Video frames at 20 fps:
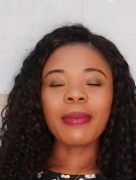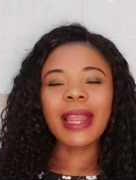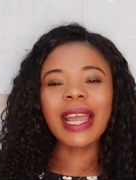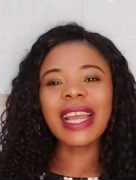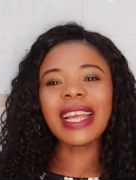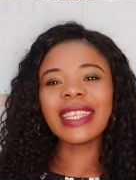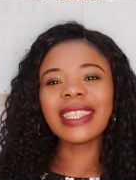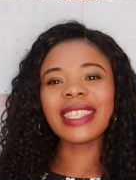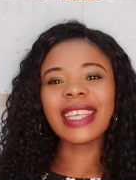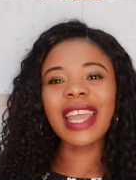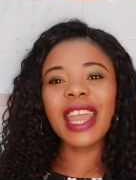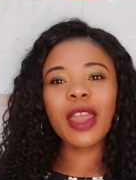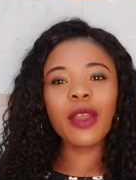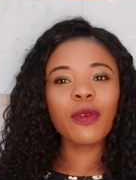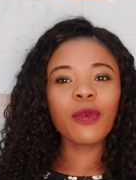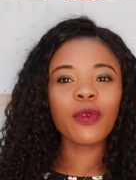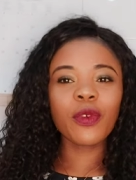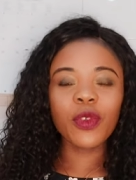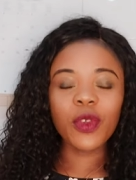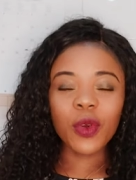Please,
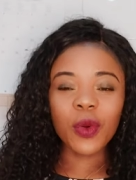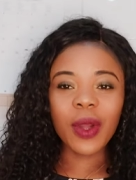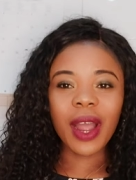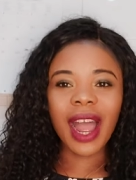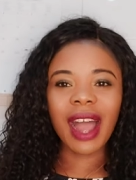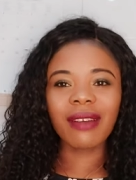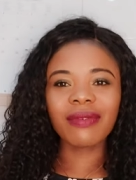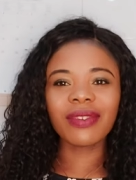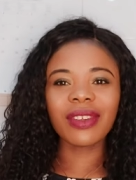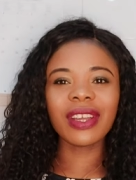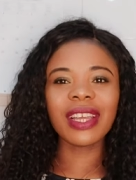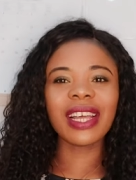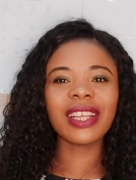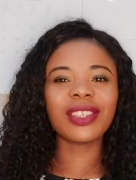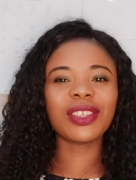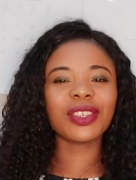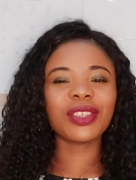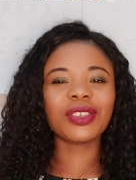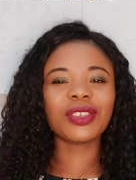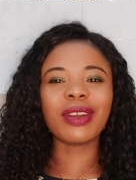if you have not
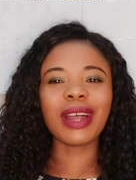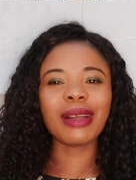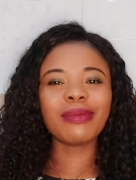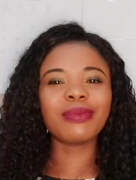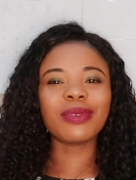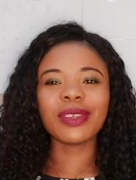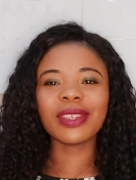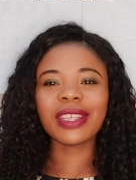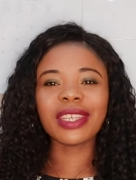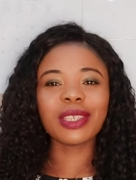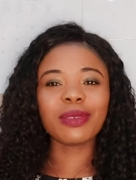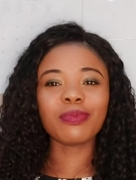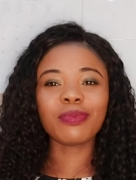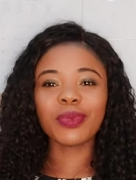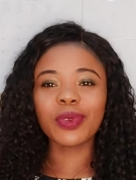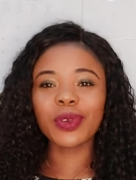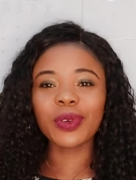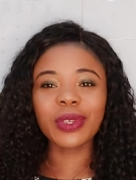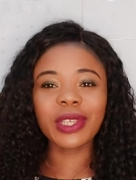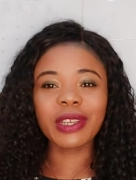yet subscribed to this
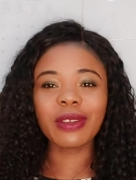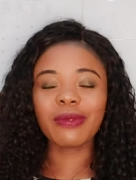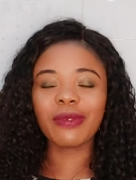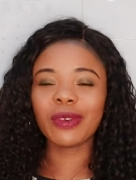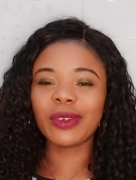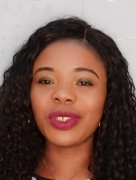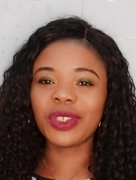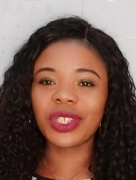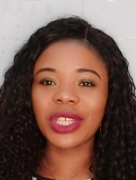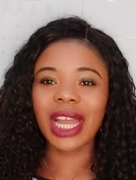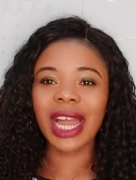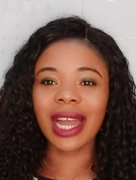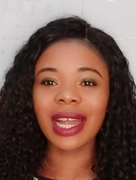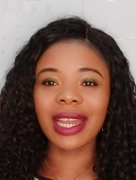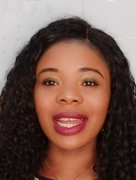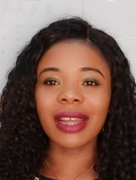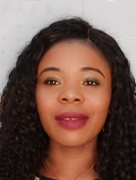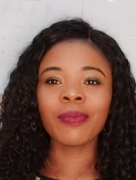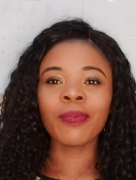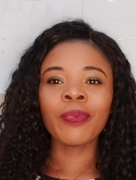beautiful
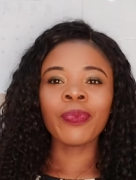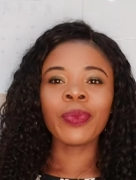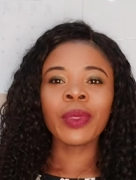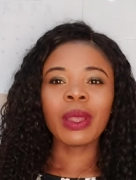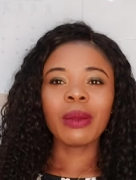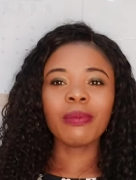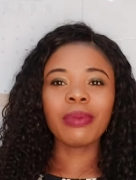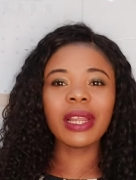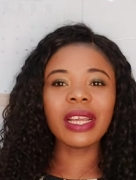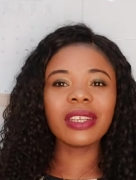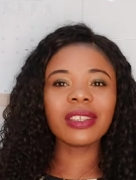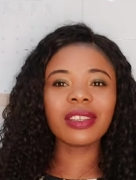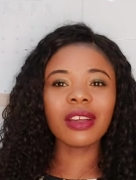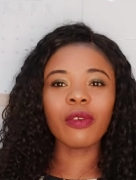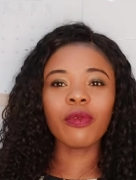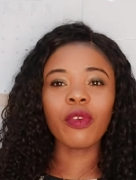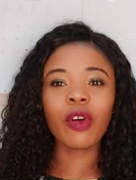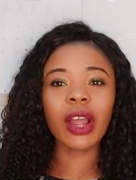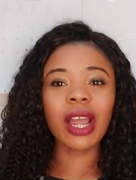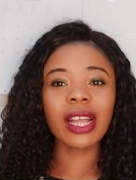channel, please
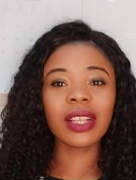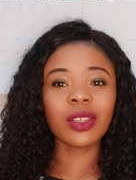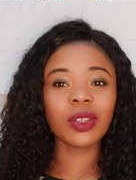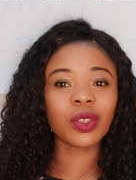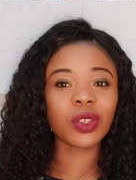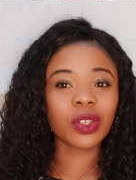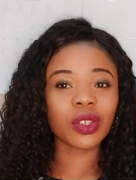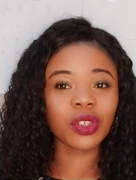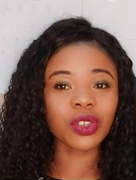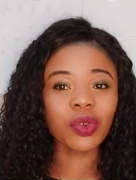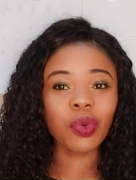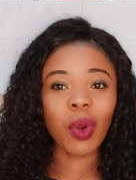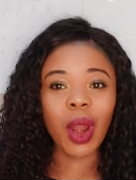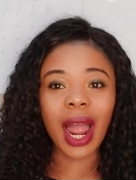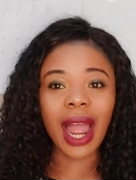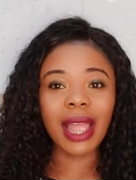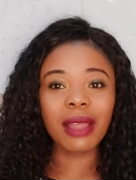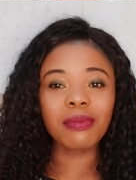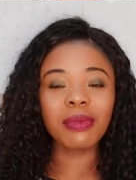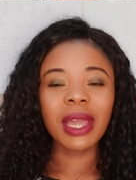don't forget to
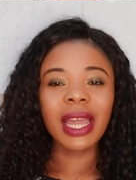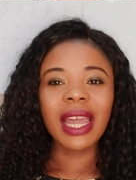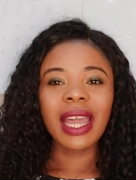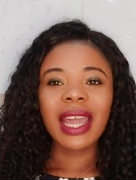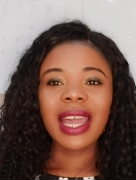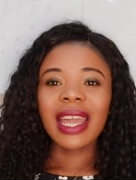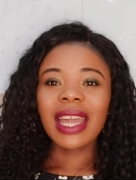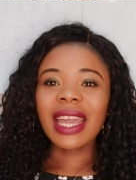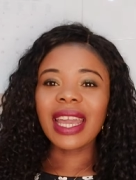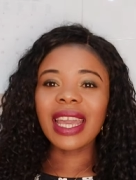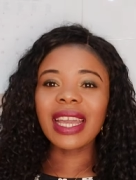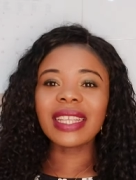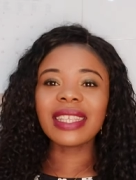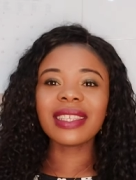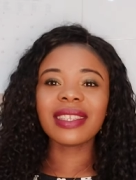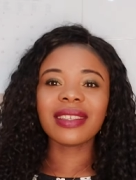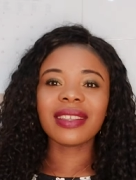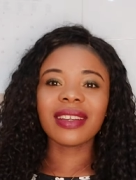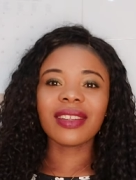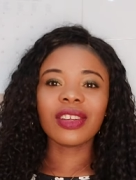subscribe,
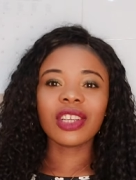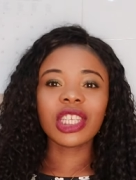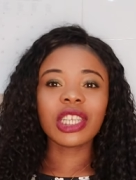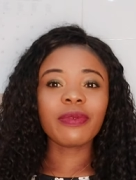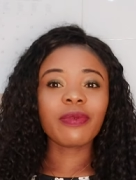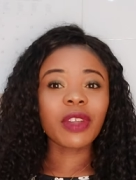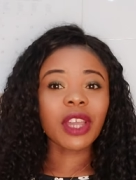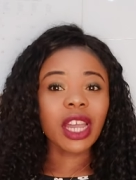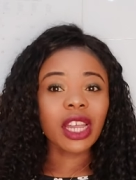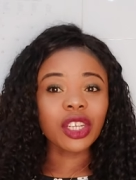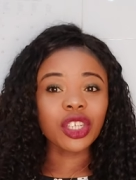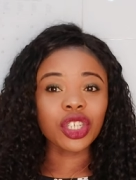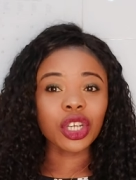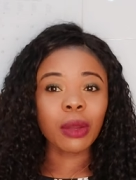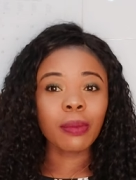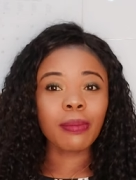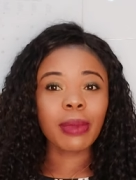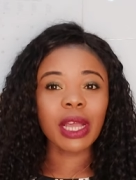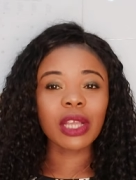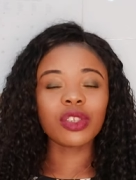hit the
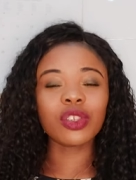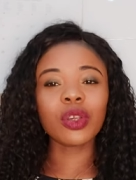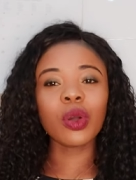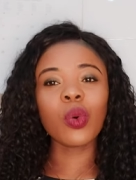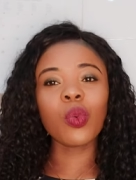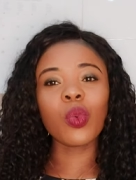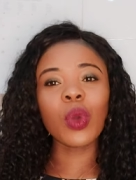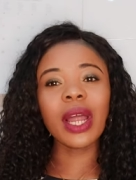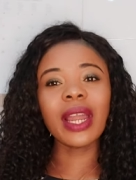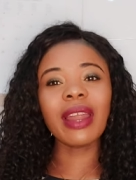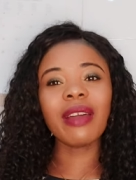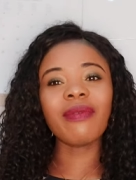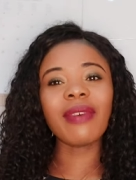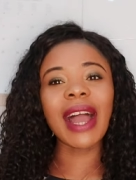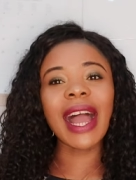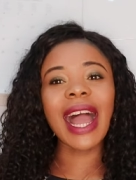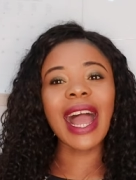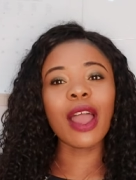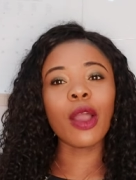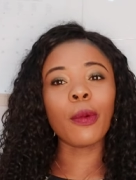notification bell, so
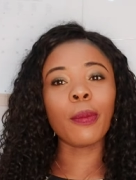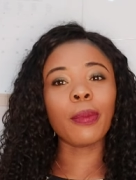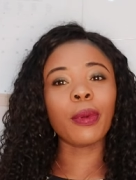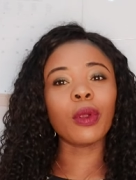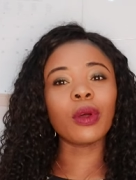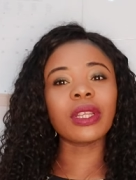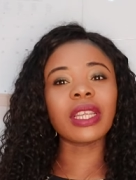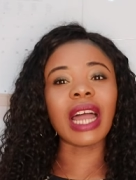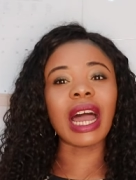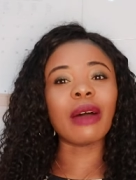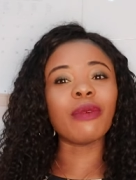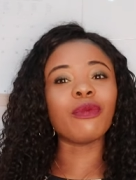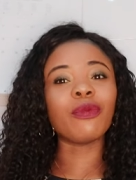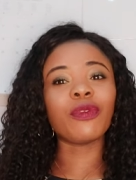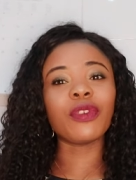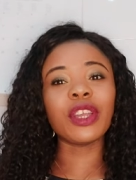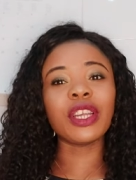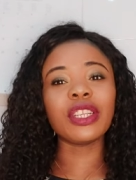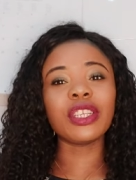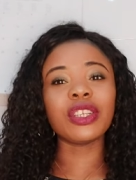whenever I upload a
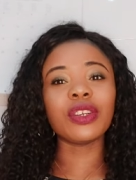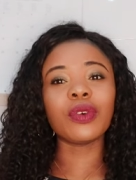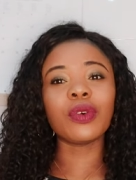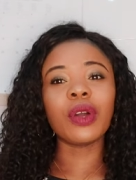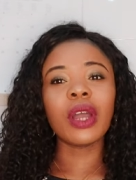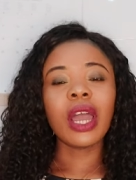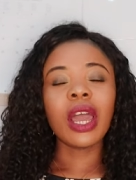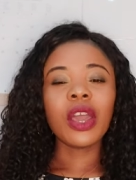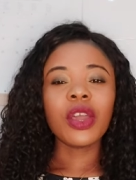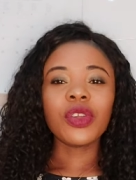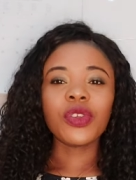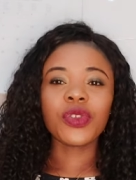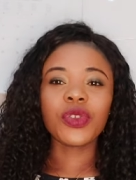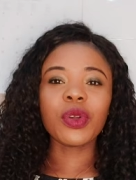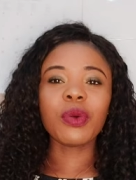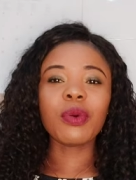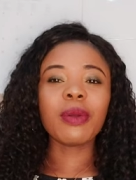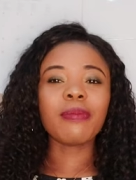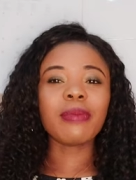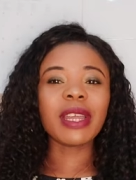video,
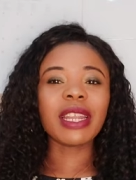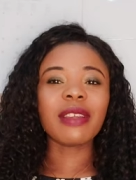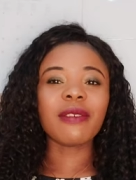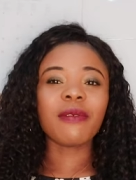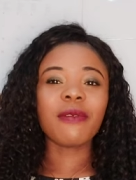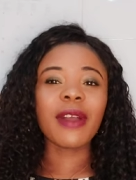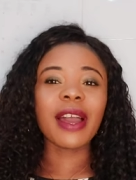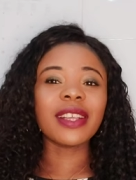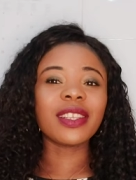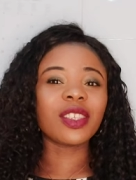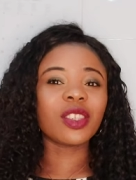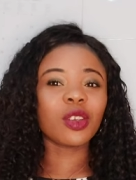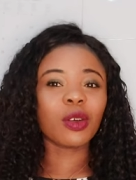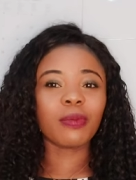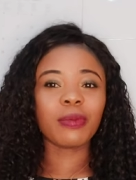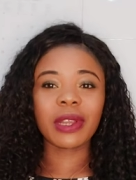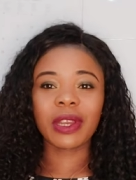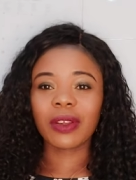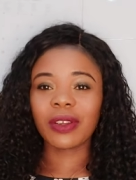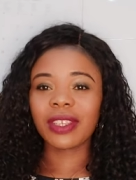you will be the first to
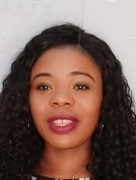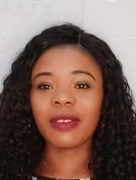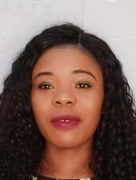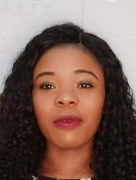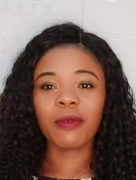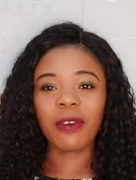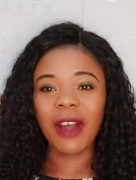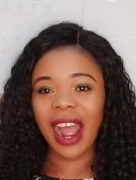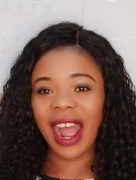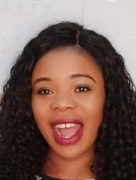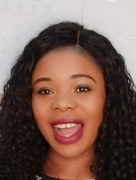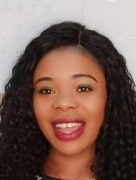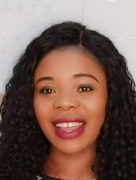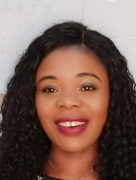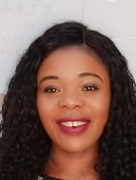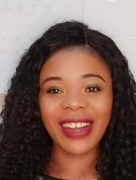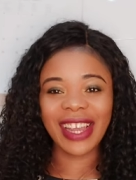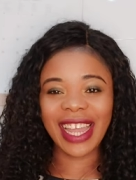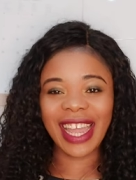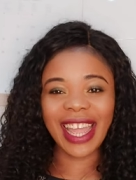be
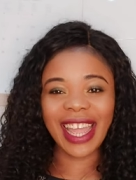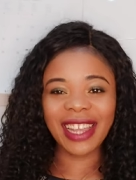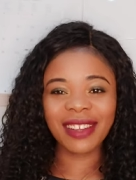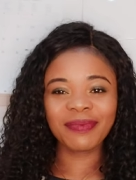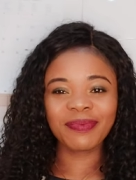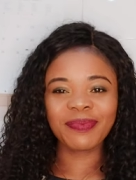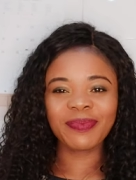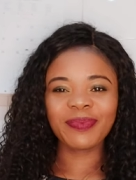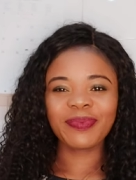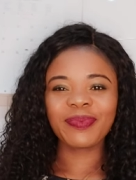notified, okay?